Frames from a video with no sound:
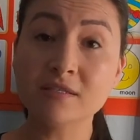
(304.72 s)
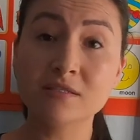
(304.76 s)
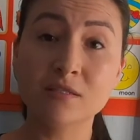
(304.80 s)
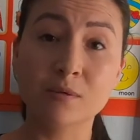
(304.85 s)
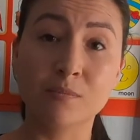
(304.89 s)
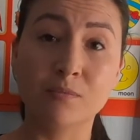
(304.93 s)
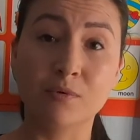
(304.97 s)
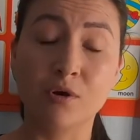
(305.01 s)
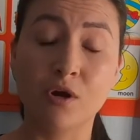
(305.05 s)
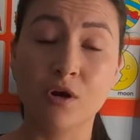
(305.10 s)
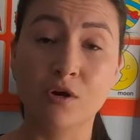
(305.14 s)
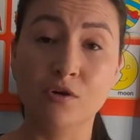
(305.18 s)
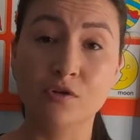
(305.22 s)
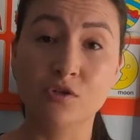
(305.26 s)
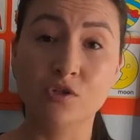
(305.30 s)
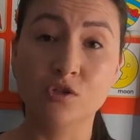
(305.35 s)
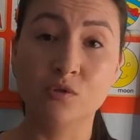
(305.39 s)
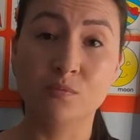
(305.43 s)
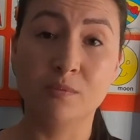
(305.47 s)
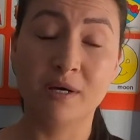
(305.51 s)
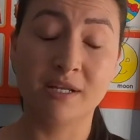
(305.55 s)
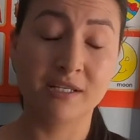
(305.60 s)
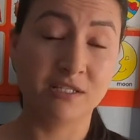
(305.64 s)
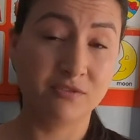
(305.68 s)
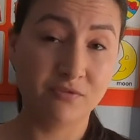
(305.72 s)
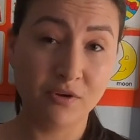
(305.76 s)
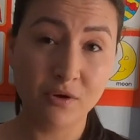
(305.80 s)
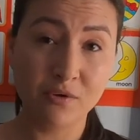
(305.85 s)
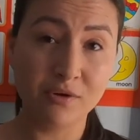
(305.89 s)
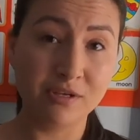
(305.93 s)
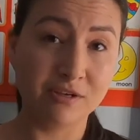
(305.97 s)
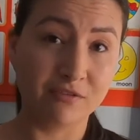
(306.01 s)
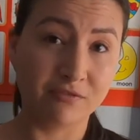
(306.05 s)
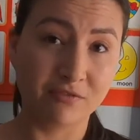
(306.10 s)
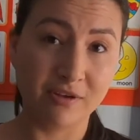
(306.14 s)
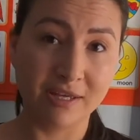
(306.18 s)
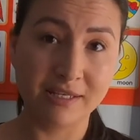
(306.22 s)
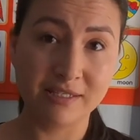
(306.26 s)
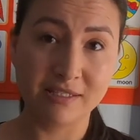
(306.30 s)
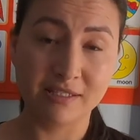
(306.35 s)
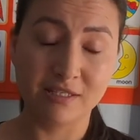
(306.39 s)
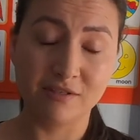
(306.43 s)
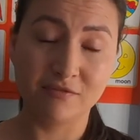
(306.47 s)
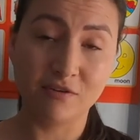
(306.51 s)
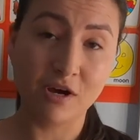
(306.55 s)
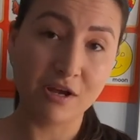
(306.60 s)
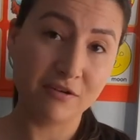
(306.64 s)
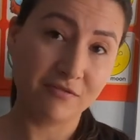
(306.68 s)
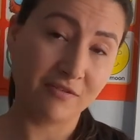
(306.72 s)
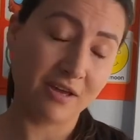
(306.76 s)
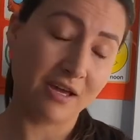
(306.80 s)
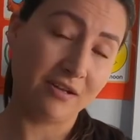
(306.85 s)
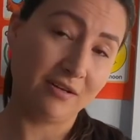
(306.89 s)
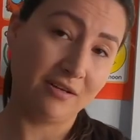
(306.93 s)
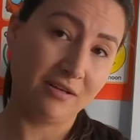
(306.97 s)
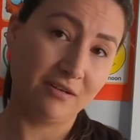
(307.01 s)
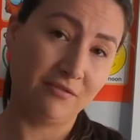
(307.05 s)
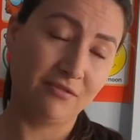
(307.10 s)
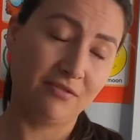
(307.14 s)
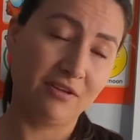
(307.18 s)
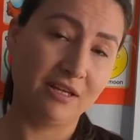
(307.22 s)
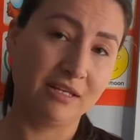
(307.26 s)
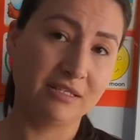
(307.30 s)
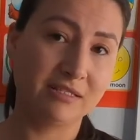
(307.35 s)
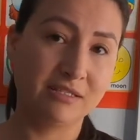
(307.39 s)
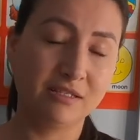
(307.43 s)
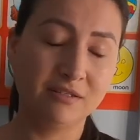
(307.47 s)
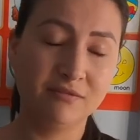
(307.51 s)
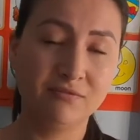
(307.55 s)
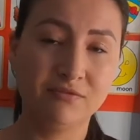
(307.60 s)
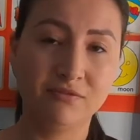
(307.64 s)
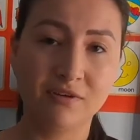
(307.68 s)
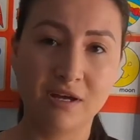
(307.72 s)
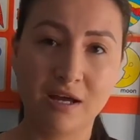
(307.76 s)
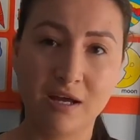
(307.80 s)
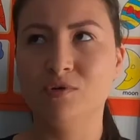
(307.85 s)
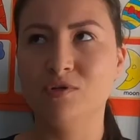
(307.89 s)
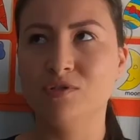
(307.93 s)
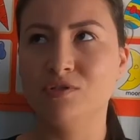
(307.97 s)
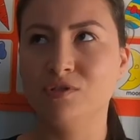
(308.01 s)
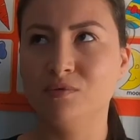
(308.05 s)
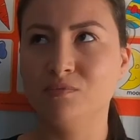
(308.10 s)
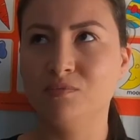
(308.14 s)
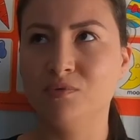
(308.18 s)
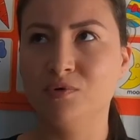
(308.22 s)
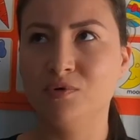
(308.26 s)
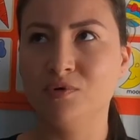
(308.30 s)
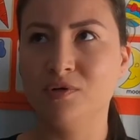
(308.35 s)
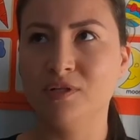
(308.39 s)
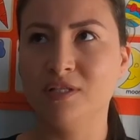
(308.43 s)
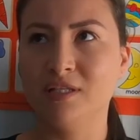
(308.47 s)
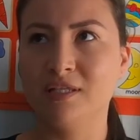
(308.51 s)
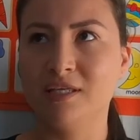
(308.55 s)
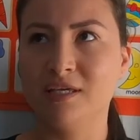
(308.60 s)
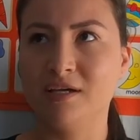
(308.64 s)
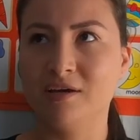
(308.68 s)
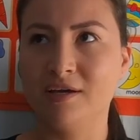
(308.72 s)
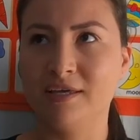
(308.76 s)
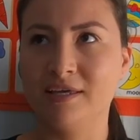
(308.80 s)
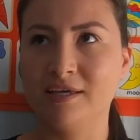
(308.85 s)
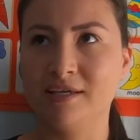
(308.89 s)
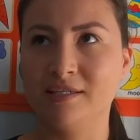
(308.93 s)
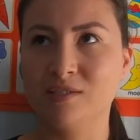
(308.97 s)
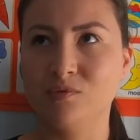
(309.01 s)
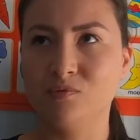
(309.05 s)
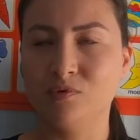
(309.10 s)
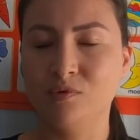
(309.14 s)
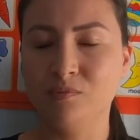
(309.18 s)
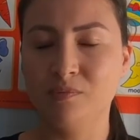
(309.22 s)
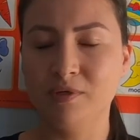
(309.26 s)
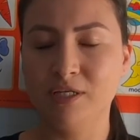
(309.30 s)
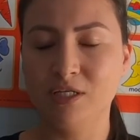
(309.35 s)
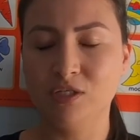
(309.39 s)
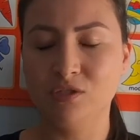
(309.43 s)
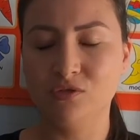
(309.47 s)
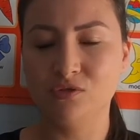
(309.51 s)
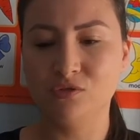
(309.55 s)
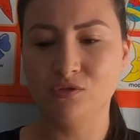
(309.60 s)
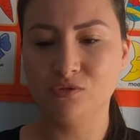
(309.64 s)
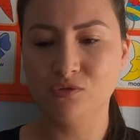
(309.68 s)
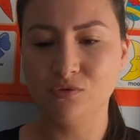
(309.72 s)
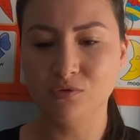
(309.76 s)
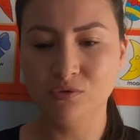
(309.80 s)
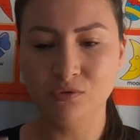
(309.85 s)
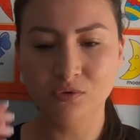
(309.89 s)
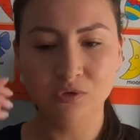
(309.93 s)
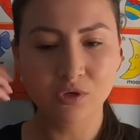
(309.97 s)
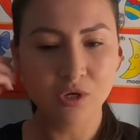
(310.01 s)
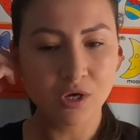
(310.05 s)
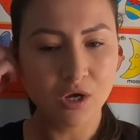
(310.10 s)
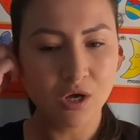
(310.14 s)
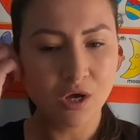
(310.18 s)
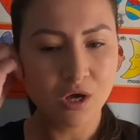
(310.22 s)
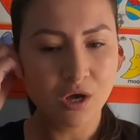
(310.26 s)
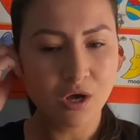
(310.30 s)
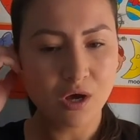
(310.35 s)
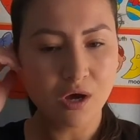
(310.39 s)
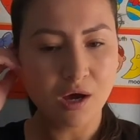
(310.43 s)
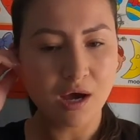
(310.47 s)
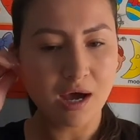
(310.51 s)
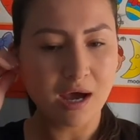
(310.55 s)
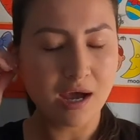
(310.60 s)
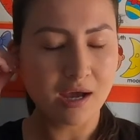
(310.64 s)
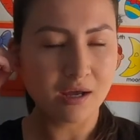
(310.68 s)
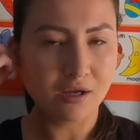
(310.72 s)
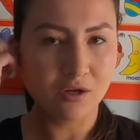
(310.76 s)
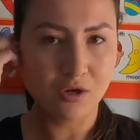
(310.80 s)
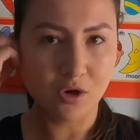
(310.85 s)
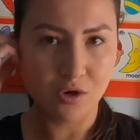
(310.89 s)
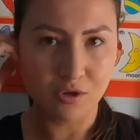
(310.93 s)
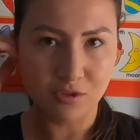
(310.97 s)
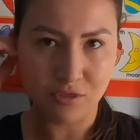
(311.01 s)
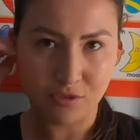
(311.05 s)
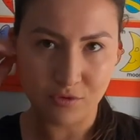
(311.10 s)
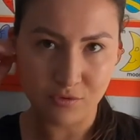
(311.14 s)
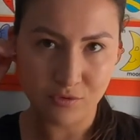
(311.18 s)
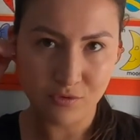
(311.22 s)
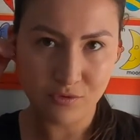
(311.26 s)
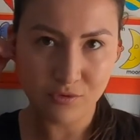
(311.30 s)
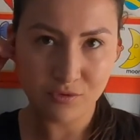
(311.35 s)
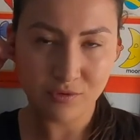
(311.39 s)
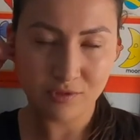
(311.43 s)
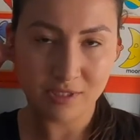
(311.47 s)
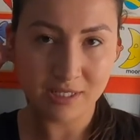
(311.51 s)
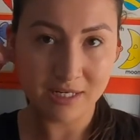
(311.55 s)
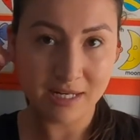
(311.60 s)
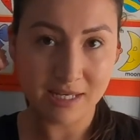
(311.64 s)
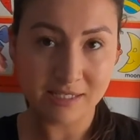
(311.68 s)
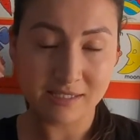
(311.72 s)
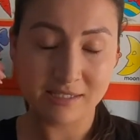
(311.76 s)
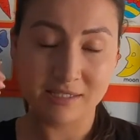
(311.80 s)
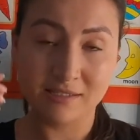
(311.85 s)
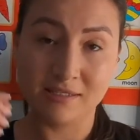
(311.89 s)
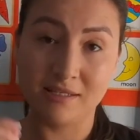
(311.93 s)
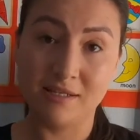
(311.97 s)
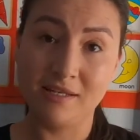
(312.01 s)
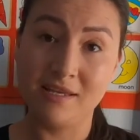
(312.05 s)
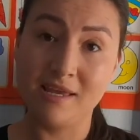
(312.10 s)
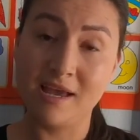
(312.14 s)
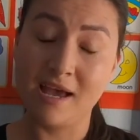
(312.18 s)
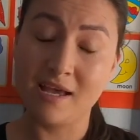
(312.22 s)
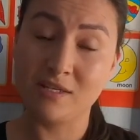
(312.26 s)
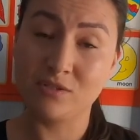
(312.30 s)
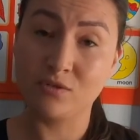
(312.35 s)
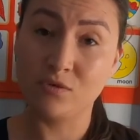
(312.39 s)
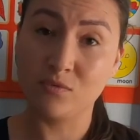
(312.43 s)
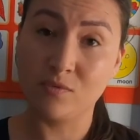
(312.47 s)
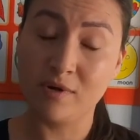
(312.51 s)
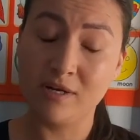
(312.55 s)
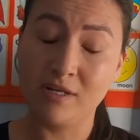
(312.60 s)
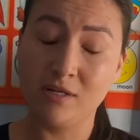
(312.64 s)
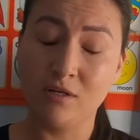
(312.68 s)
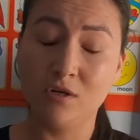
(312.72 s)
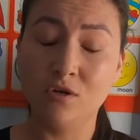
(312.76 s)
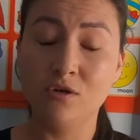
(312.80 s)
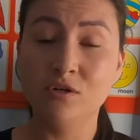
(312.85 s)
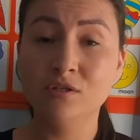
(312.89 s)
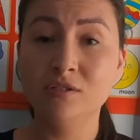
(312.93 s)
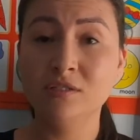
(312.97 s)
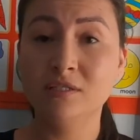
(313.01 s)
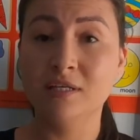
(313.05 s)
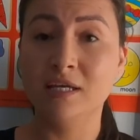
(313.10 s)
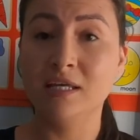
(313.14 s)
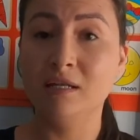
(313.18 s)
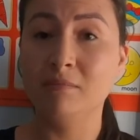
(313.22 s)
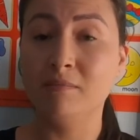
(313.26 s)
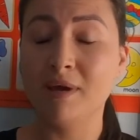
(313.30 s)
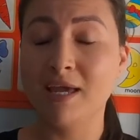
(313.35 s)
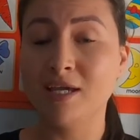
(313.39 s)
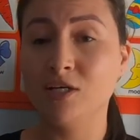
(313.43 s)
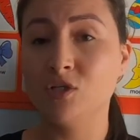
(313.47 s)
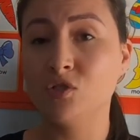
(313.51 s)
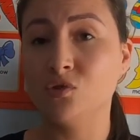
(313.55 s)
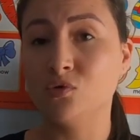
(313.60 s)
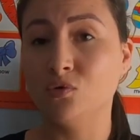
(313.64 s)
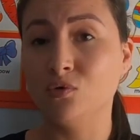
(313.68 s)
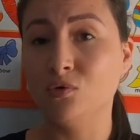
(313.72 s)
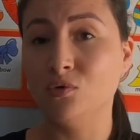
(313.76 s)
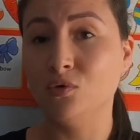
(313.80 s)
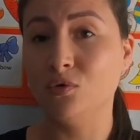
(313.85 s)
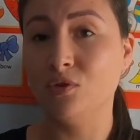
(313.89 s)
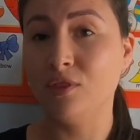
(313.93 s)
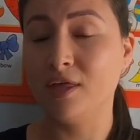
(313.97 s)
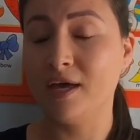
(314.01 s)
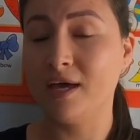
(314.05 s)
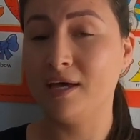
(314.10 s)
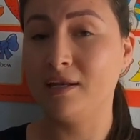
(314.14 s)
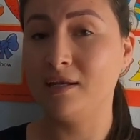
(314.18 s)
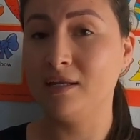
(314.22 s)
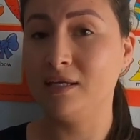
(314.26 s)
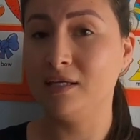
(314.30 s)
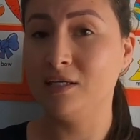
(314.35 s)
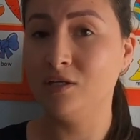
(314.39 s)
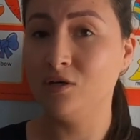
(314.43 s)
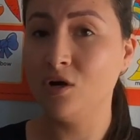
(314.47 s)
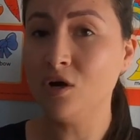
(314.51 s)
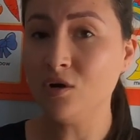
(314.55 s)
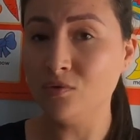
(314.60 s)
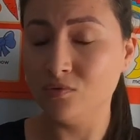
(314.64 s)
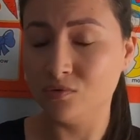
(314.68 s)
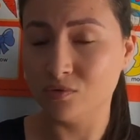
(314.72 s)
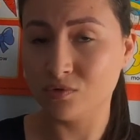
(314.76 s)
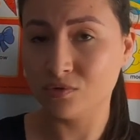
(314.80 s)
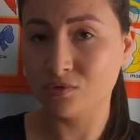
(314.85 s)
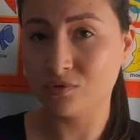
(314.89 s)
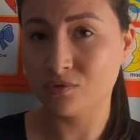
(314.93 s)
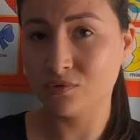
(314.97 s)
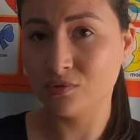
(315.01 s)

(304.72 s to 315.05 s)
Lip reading: approach, but it's very effective. I found it effective. Most important thing, I guess, would be to go through the letters that he has already learned and make sure that he knows